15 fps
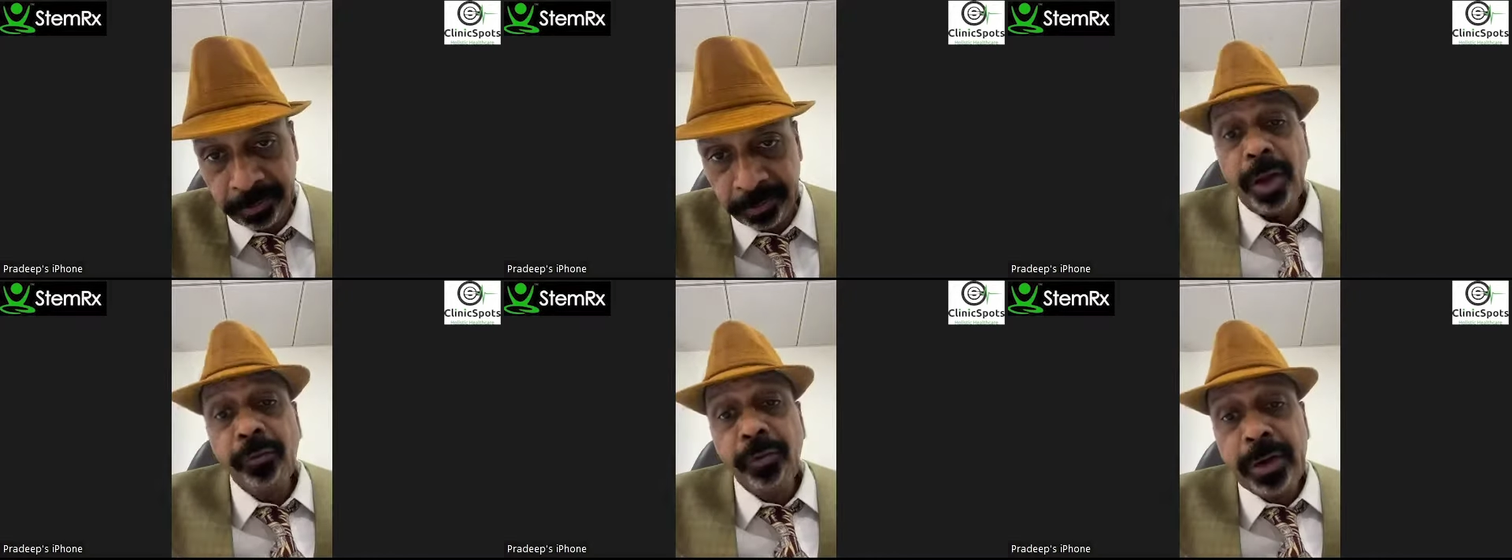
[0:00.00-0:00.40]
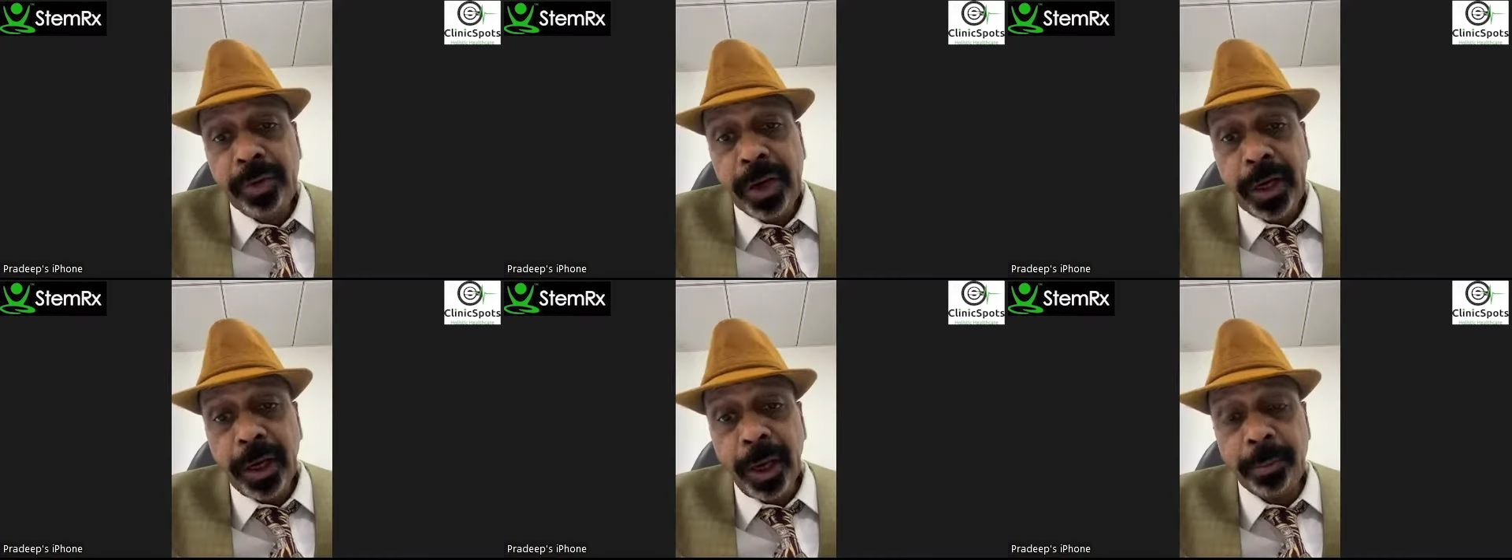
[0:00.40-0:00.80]
When we
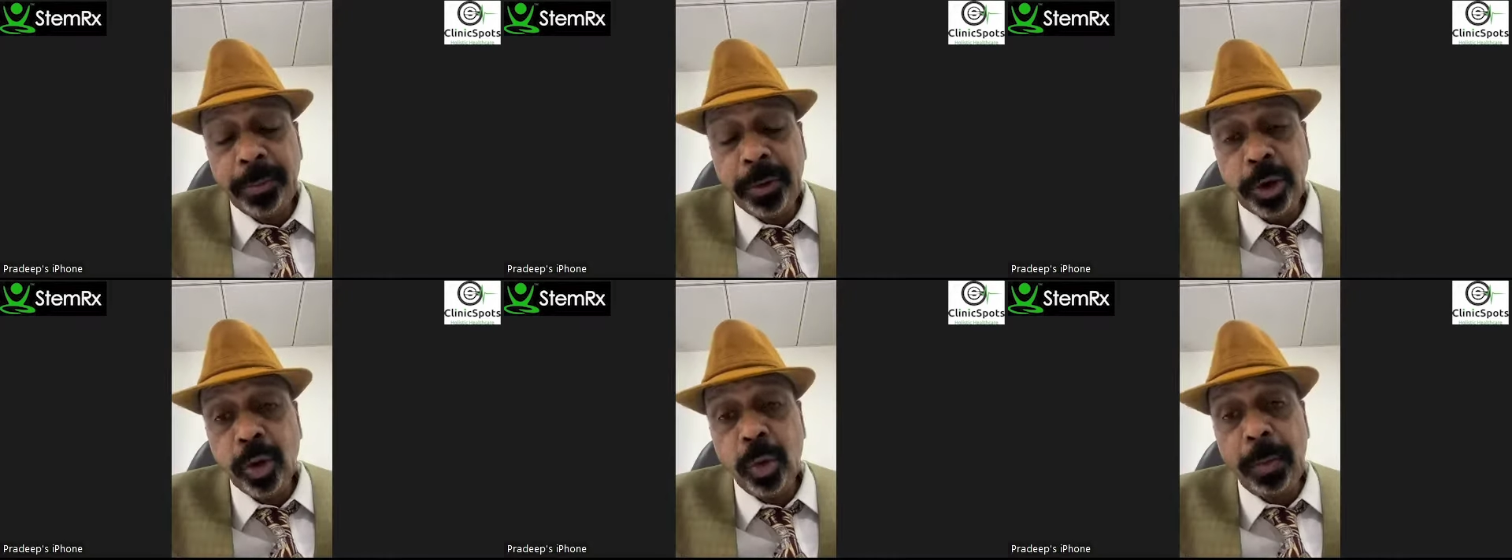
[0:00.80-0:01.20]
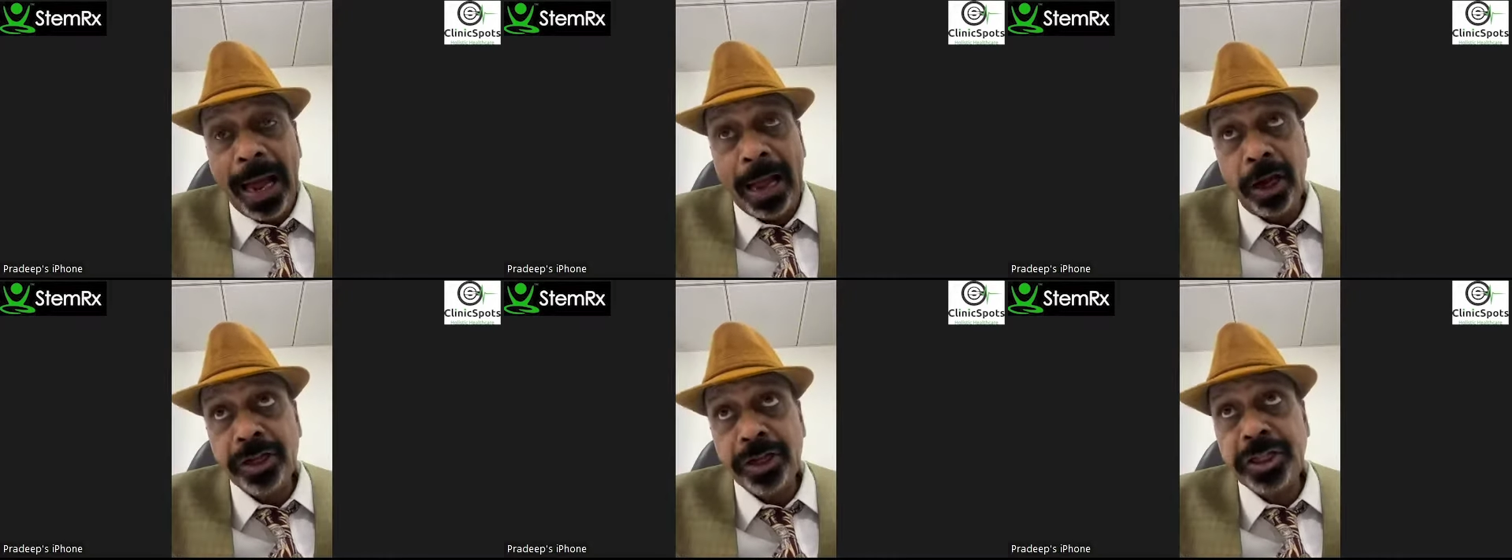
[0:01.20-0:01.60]
come to
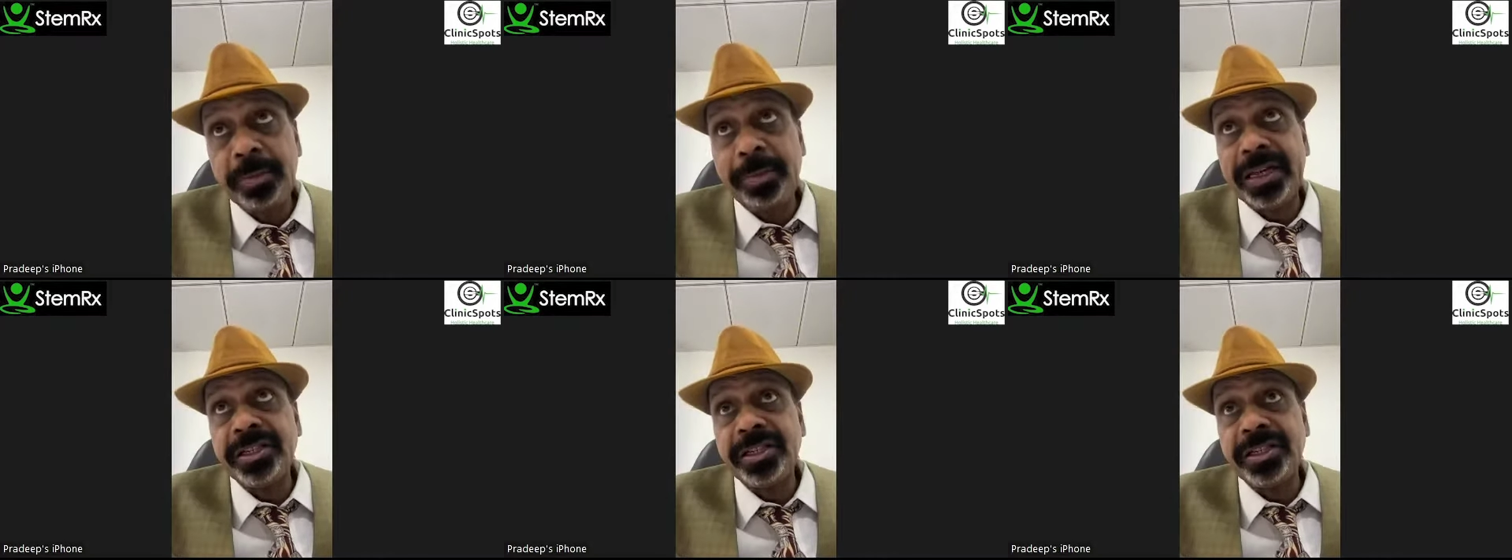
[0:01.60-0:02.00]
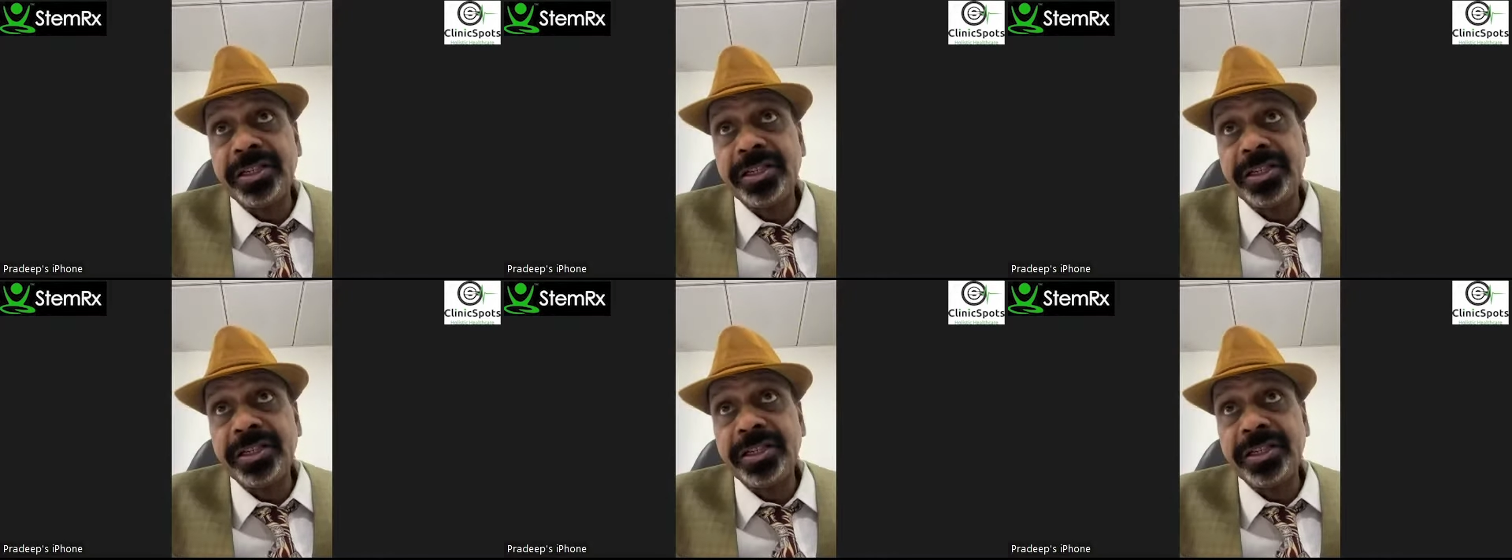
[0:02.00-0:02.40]
biology-based
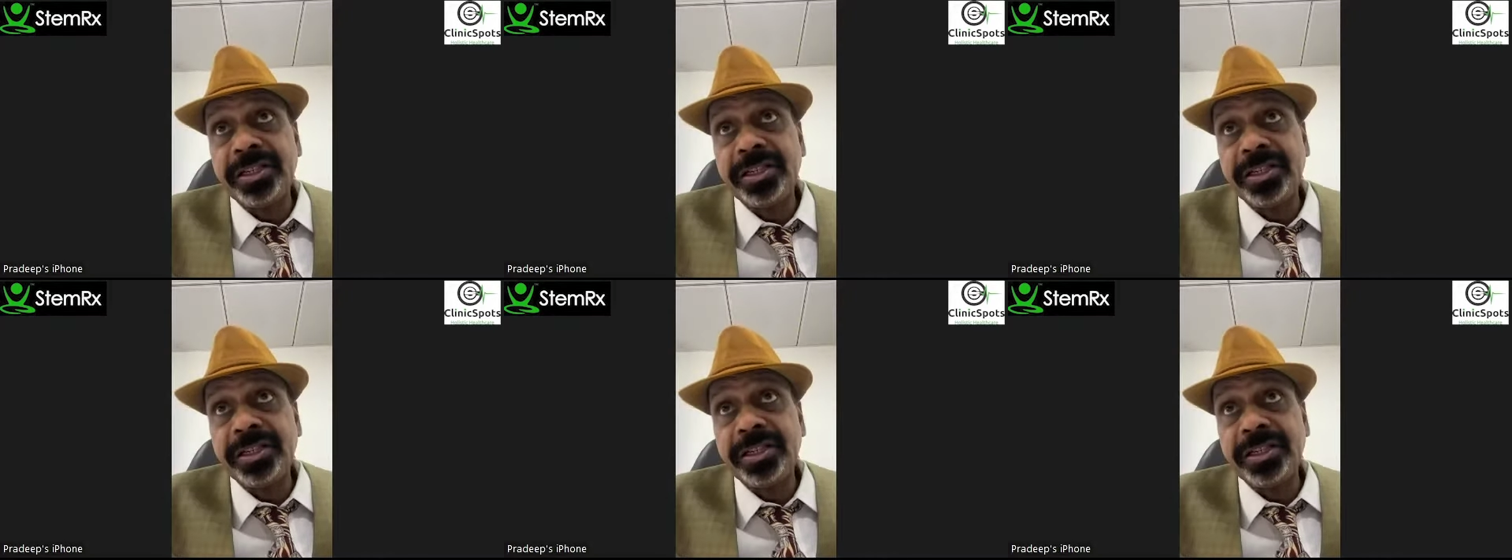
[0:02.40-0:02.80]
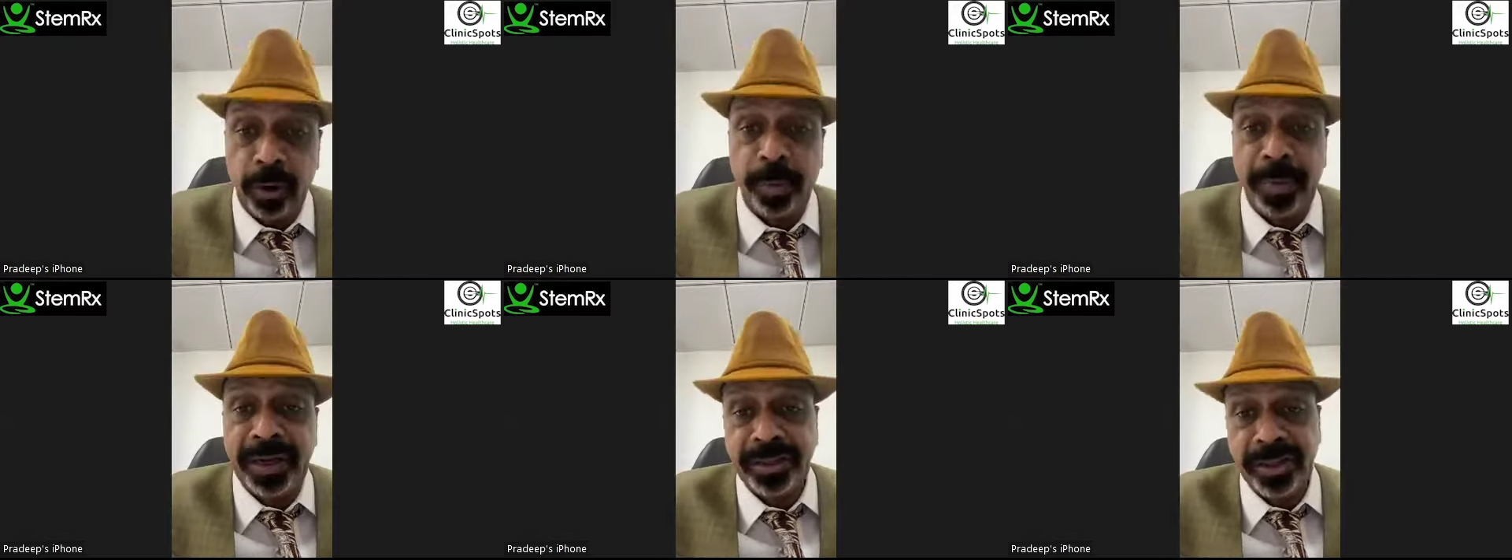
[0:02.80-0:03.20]
drugs from a
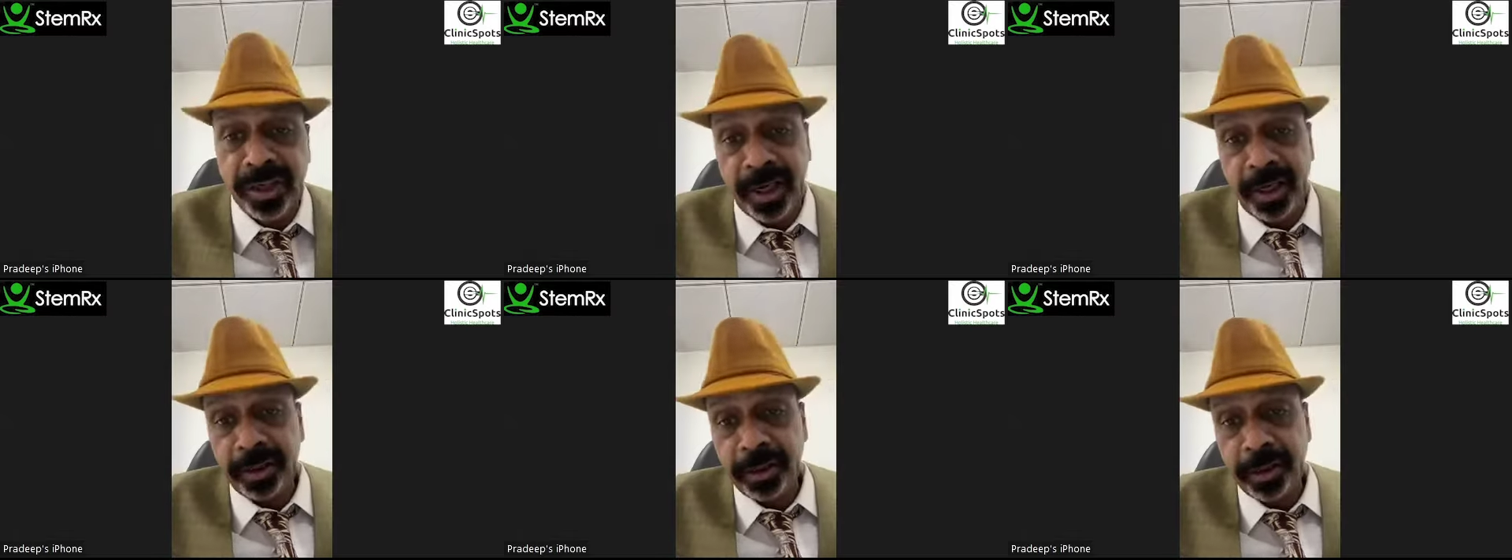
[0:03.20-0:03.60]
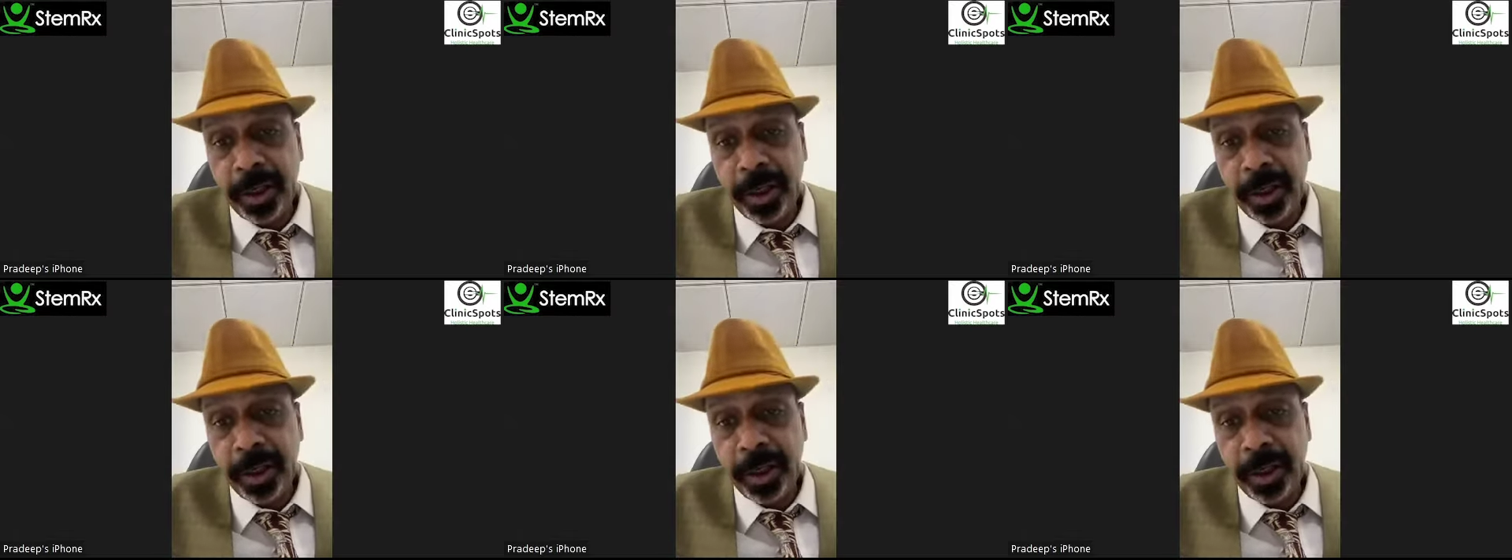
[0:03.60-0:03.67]
pharmaco-based drug,